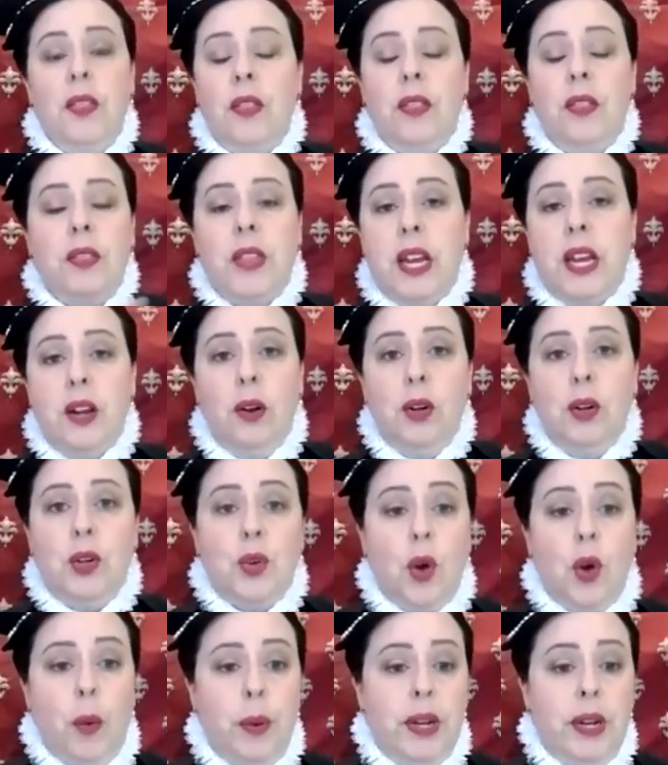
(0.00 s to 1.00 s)
They don't
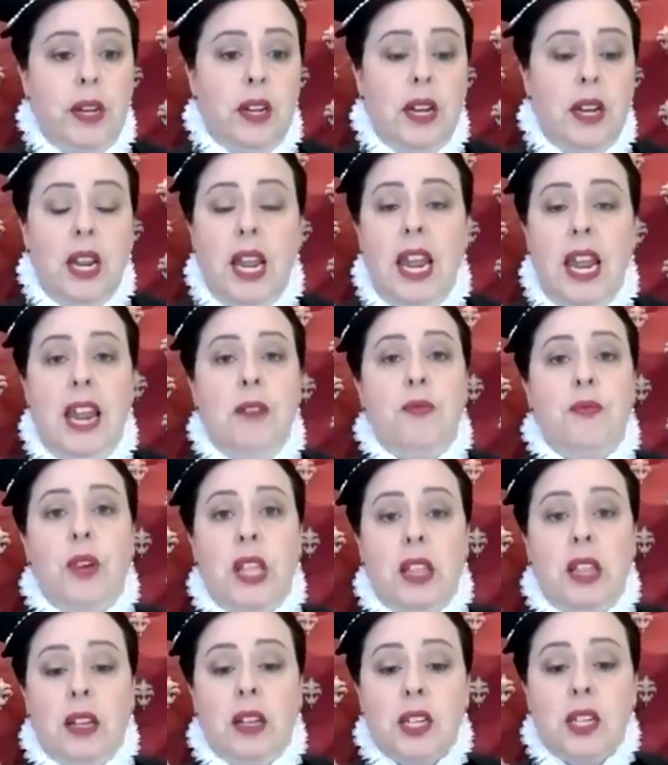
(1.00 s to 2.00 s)
drop in
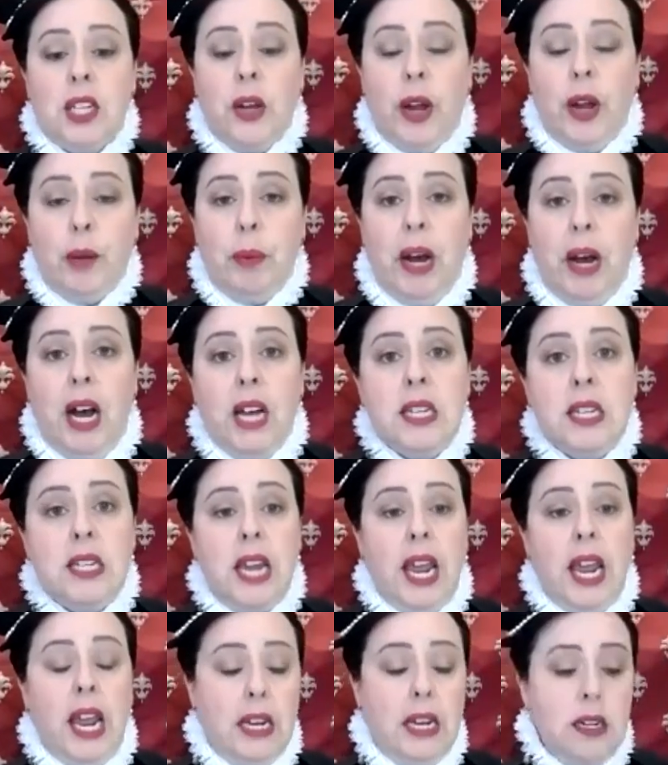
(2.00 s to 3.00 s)
everything that's going past,
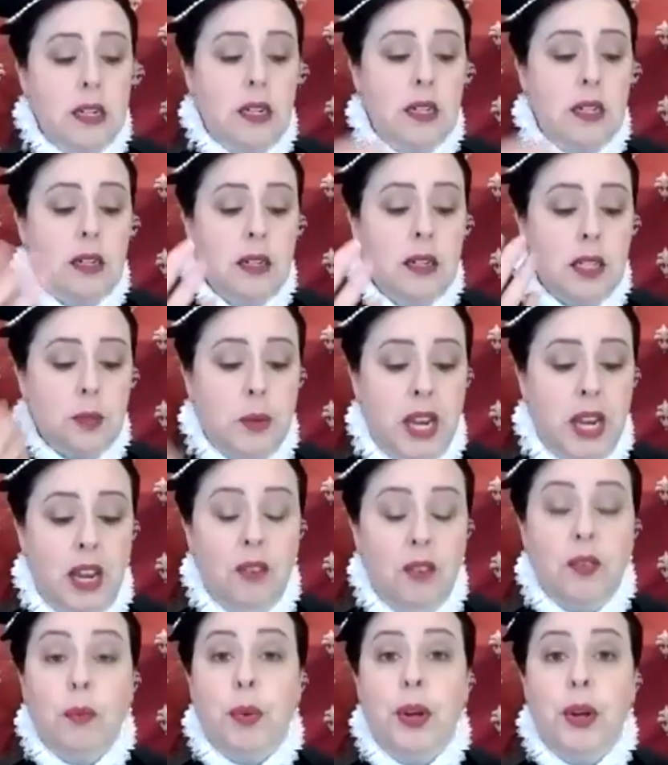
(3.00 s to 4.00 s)
and
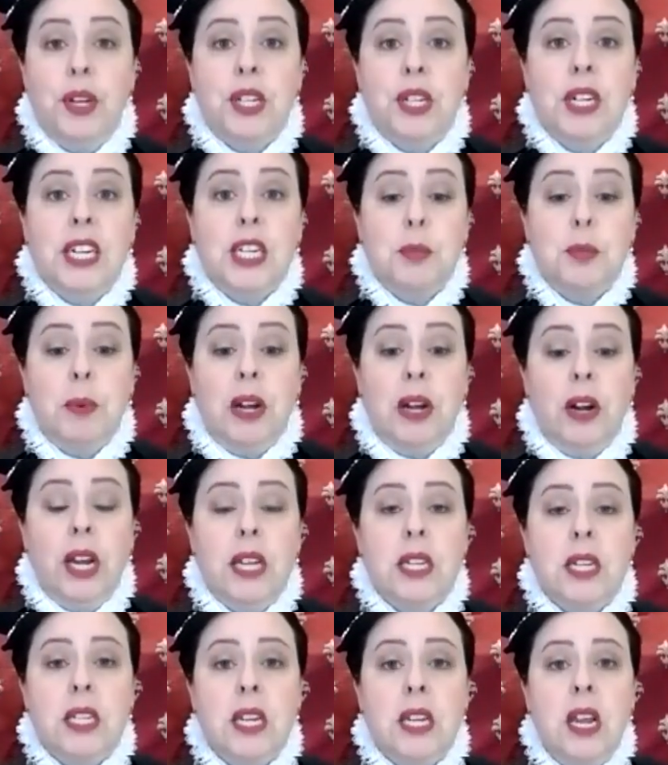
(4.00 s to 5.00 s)
speaking from personal
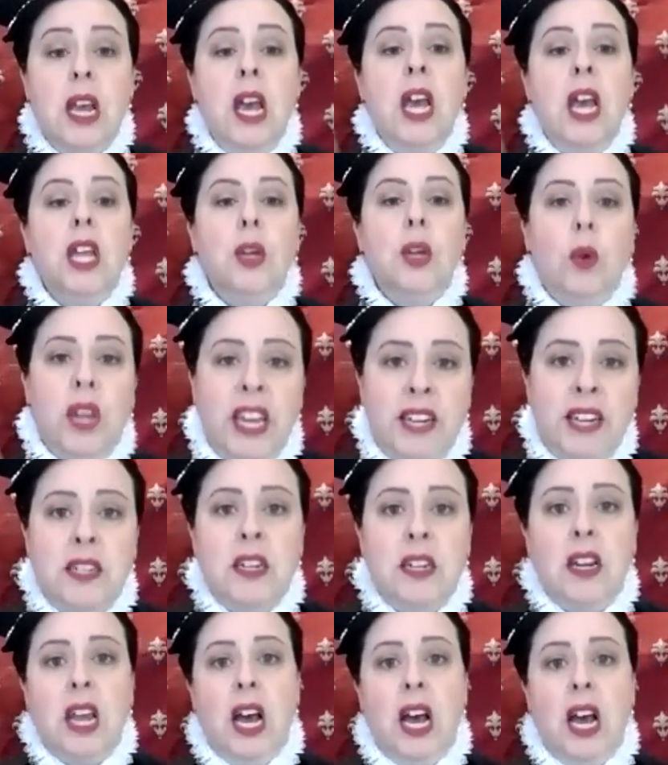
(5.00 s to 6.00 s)
experience, your
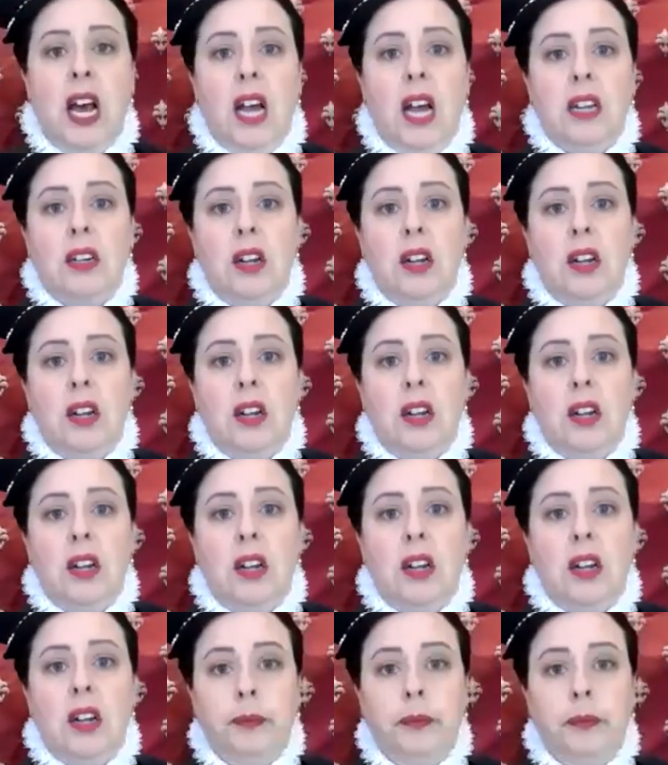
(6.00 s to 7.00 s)
kitten can't climb them.
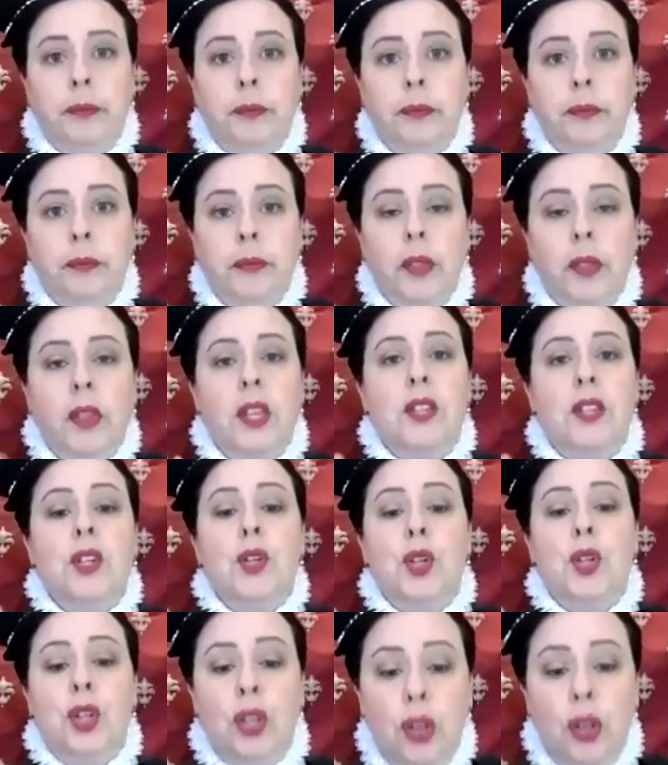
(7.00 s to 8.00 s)
This
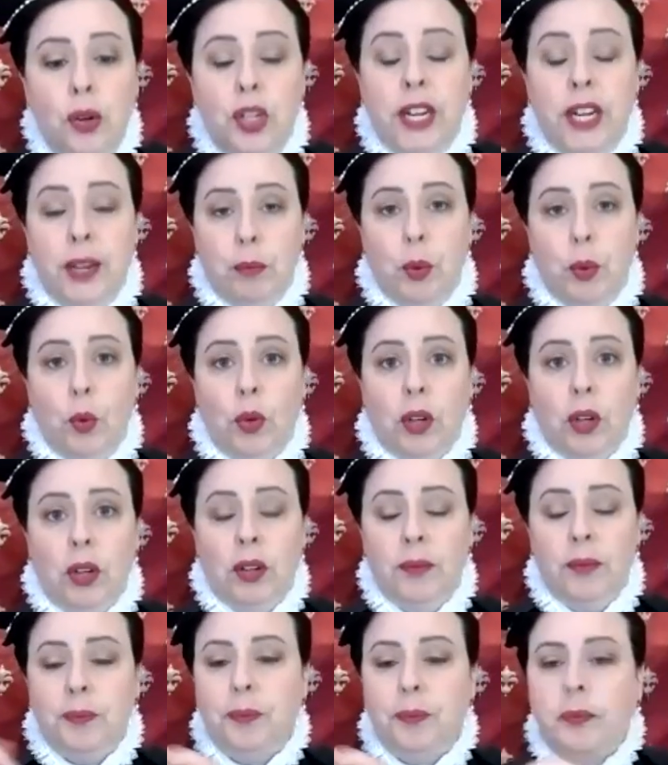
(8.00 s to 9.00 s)
is hugely important.
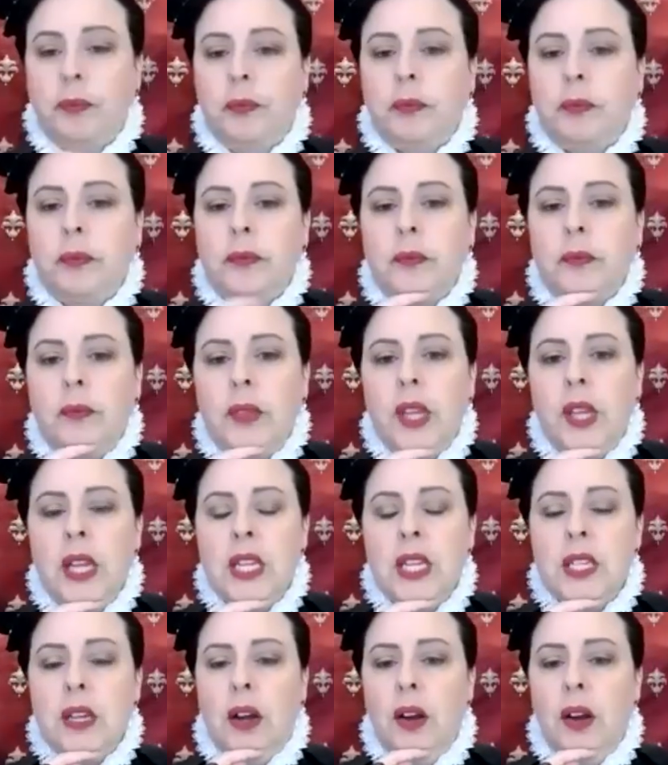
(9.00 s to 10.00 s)

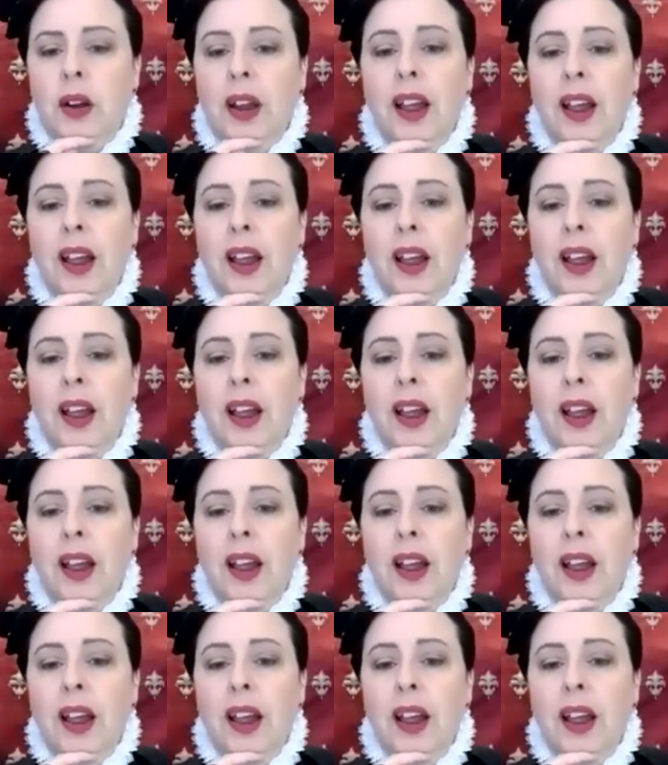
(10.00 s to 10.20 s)
So